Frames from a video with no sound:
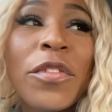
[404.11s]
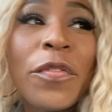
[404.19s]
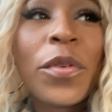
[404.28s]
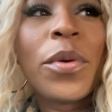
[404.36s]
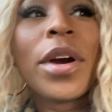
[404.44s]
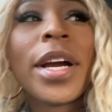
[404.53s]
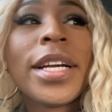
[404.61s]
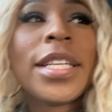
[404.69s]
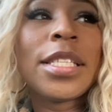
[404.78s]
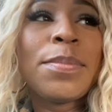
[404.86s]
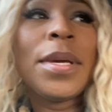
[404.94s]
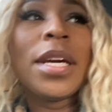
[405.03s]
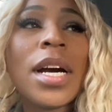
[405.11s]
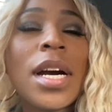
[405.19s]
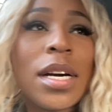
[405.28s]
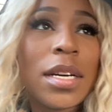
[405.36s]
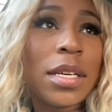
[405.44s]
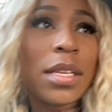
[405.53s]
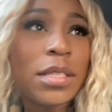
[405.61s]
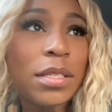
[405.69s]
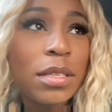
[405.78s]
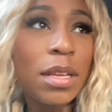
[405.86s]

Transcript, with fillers: a four is because